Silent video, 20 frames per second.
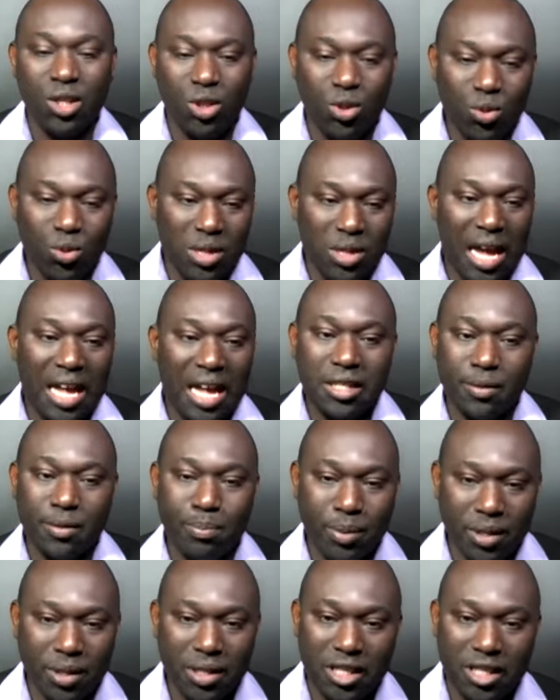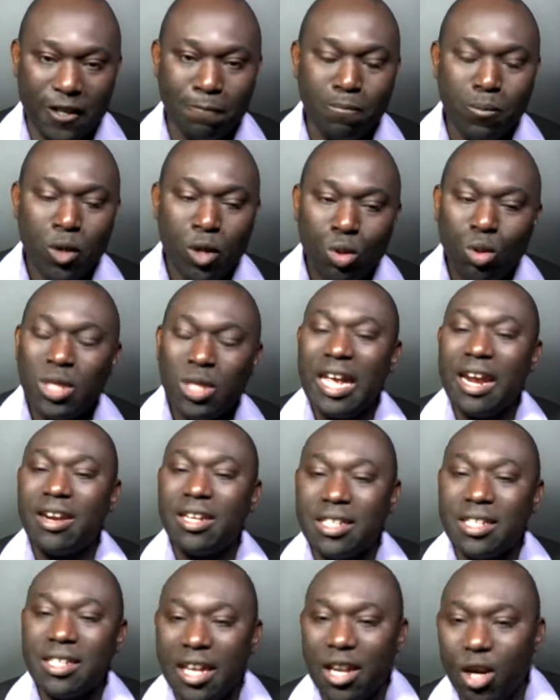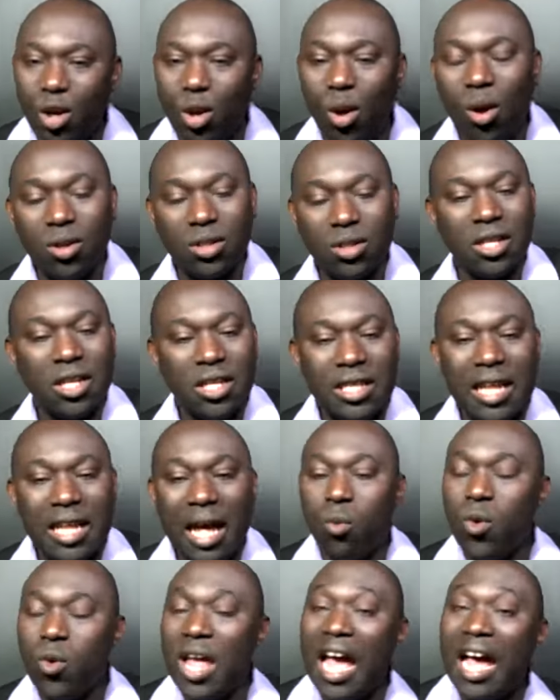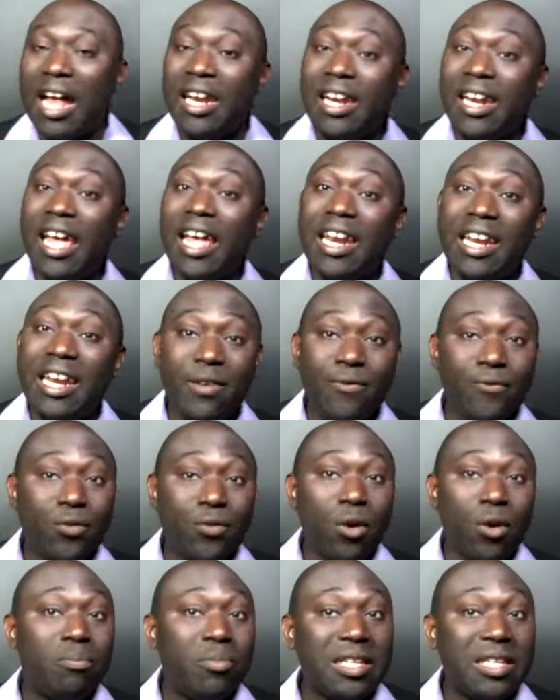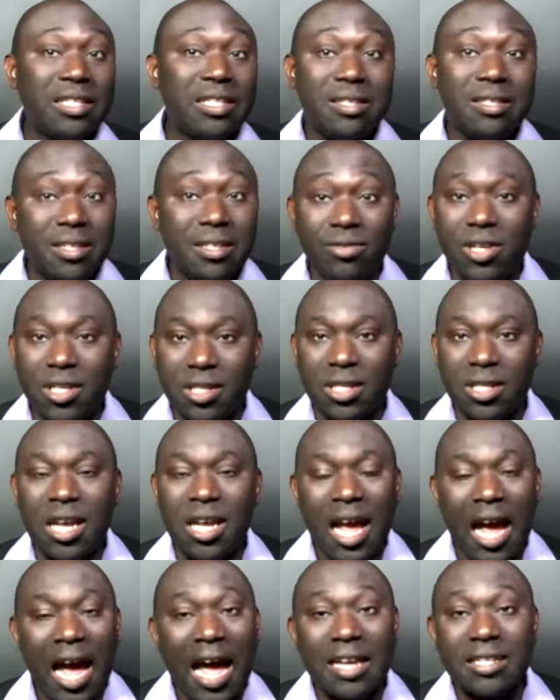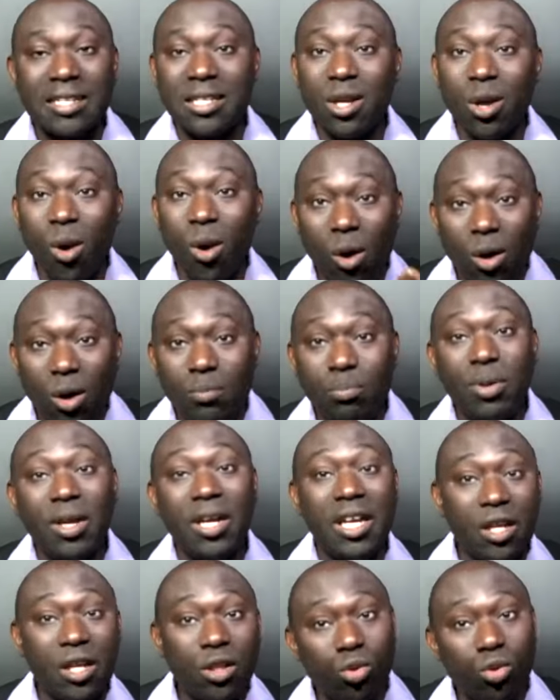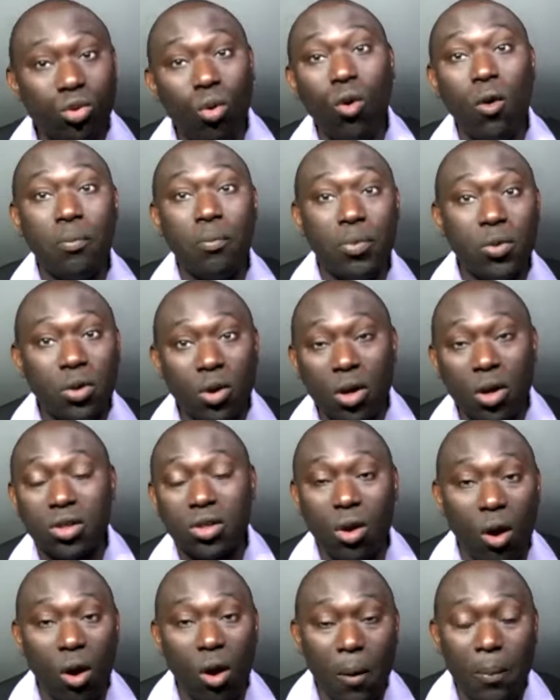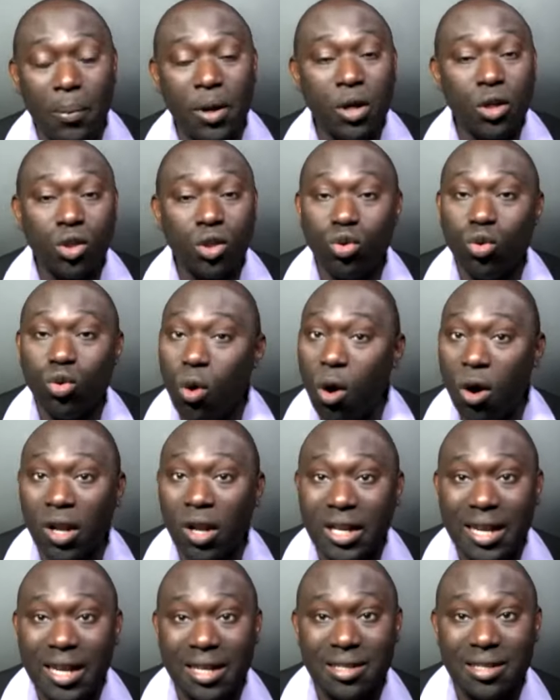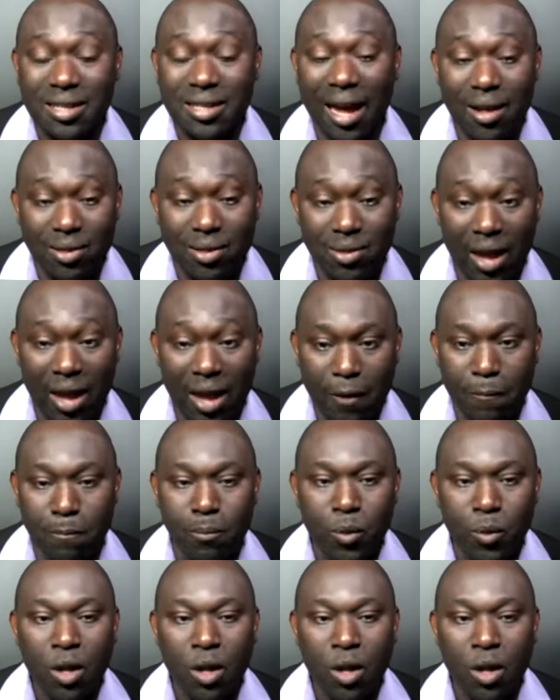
to that person. So there is a lot that we are learning from this series as God begins to open us up to understand them.